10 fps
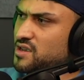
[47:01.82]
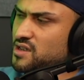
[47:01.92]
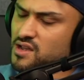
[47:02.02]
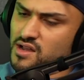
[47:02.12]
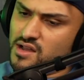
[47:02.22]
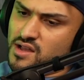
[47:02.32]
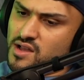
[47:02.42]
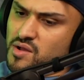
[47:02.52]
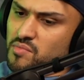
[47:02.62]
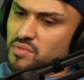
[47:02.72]
that.
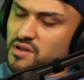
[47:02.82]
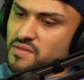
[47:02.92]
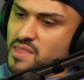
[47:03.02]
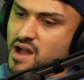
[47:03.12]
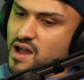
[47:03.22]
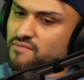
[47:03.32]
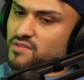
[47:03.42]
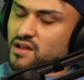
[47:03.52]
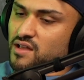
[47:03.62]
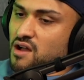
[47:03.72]
But nah,
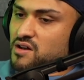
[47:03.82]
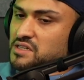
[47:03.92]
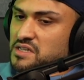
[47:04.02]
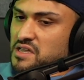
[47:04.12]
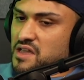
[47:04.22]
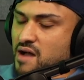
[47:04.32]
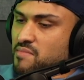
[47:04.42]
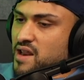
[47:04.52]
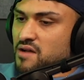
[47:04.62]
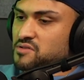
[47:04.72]
like honestly,
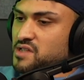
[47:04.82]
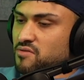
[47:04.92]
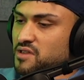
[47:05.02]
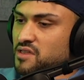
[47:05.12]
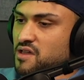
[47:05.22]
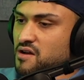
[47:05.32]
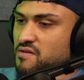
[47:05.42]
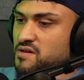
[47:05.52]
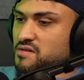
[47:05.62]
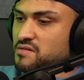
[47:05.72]
my dad was not really
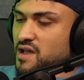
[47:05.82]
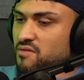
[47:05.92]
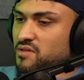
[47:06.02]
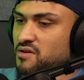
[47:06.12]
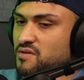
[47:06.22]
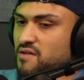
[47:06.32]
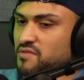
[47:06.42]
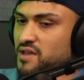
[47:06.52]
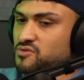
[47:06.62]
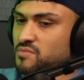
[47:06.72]
there, and I really don't have
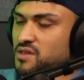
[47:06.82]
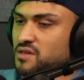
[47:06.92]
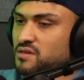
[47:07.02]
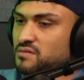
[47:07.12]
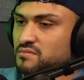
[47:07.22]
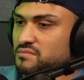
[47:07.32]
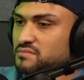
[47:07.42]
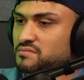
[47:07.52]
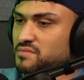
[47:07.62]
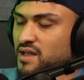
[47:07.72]
like too many.
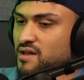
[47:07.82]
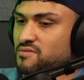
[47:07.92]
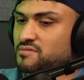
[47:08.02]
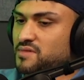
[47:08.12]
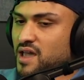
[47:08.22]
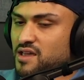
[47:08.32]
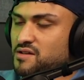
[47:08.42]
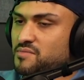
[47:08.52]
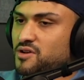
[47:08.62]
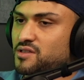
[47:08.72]
Like I don't hate
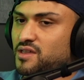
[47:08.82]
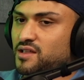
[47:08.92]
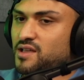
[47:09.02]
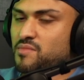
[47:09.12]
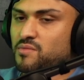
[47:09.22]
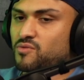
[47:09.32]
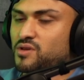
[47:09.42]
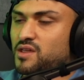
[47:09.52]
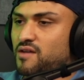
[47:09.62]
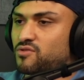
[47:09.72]
him or anything like that. Maybe we
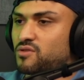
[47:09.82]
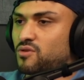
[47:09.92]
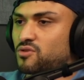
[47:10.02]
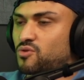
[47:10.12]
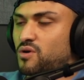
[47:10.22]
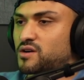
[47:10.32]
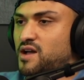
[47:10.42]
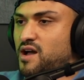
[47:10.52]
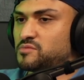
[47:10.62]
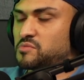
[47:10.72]
did have to go through our times,